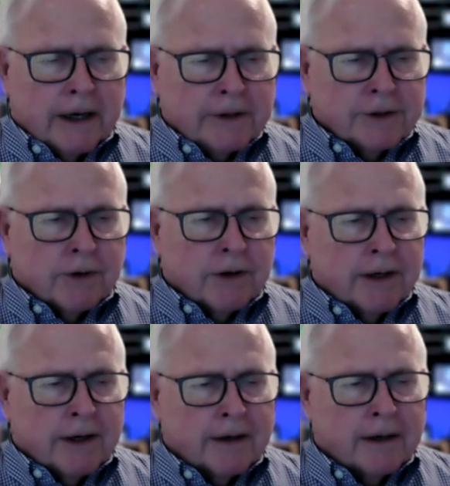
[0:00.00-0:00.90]
Certainly
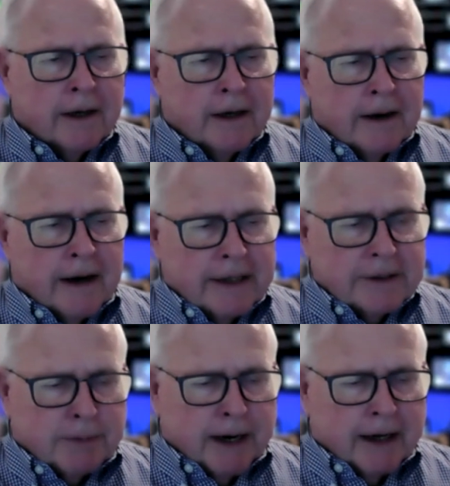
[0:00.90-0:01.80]
not
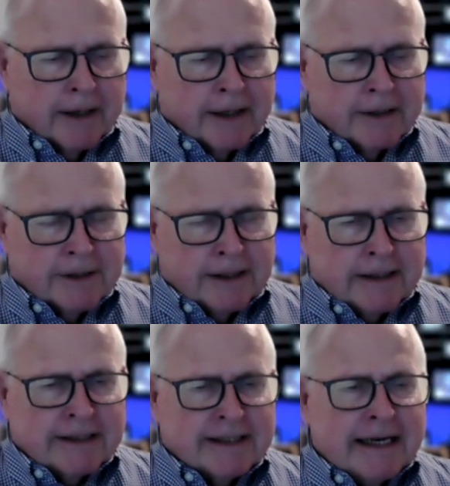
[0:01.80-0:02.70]
as bad as the
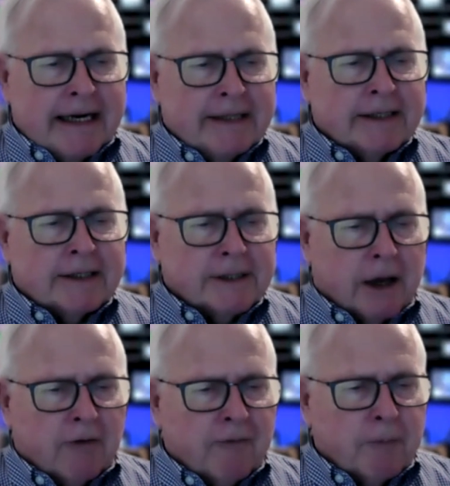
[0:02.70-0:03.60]
disease
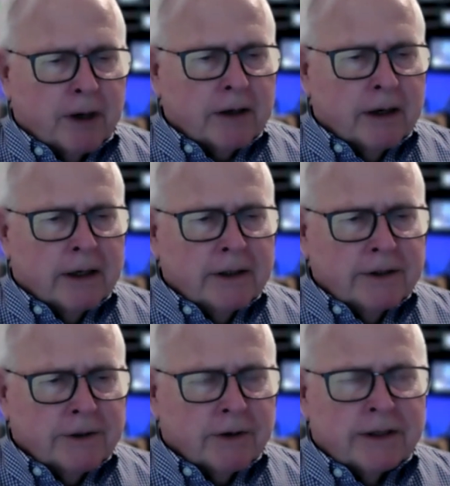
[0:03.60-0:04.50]
itself, but
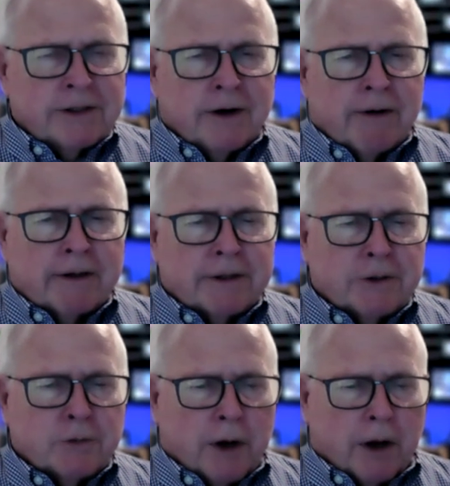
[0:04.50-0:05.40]
certainly serious
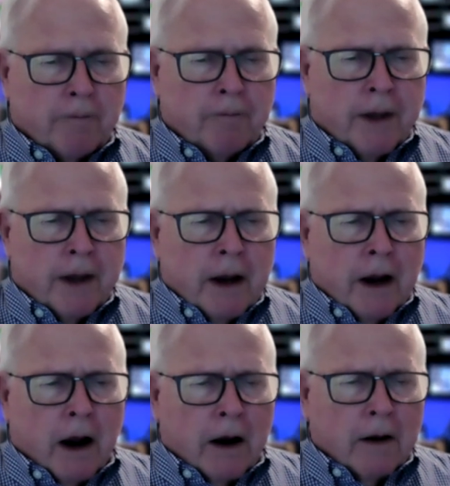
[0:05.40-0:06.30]
as well.
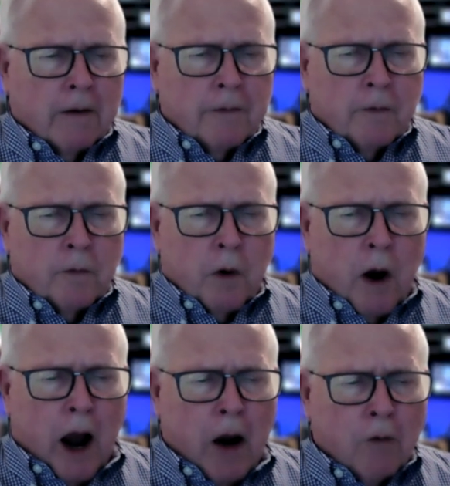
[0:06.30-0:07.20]

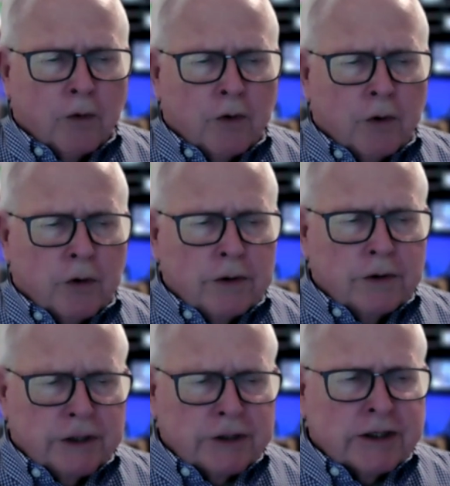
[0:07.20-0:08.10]
How,
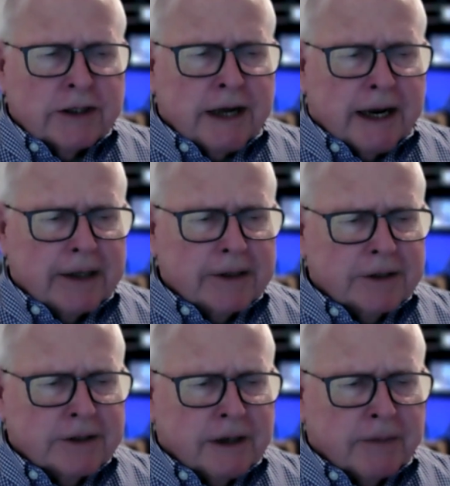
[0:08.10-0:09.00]
just in
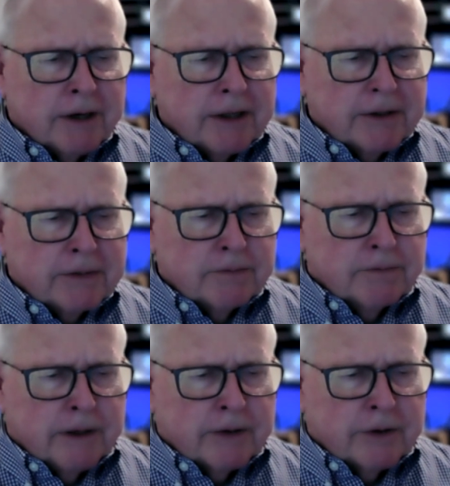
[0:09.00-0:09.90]
case somebody's
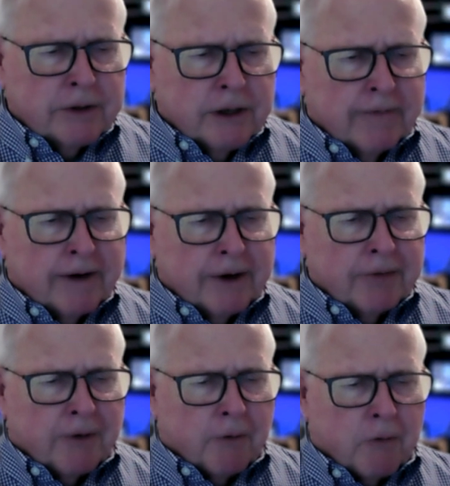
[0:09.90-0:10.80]
been living
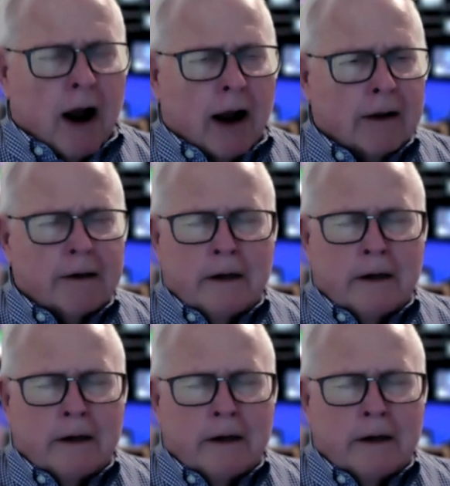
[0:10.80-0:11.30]
under a rock,